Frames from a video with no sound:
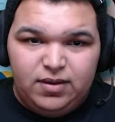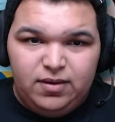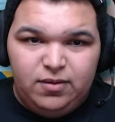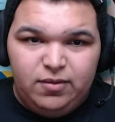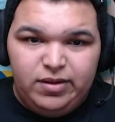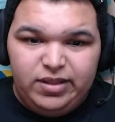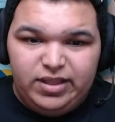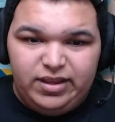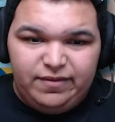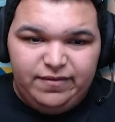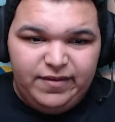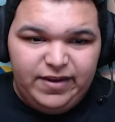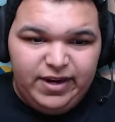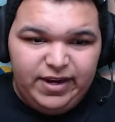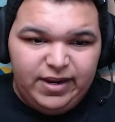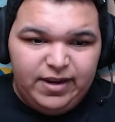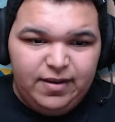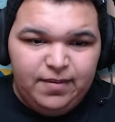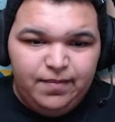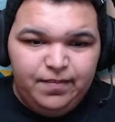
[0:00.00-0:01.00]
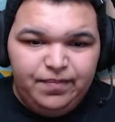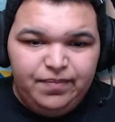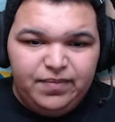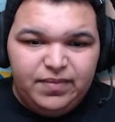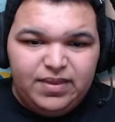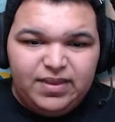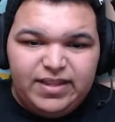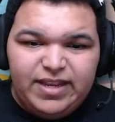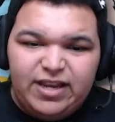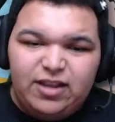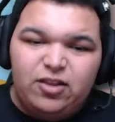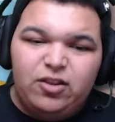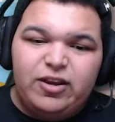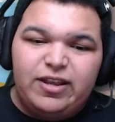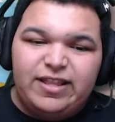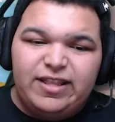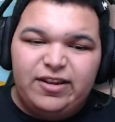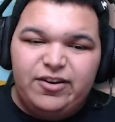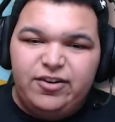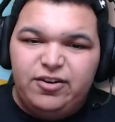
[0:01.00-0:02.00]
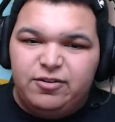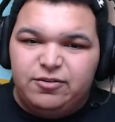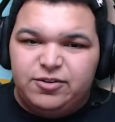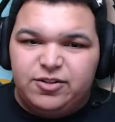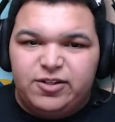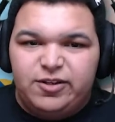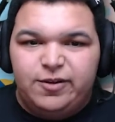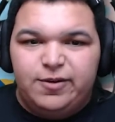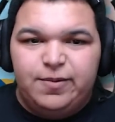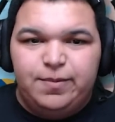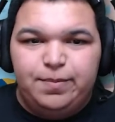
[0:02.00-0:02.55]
what the fuck? Take a look at the news.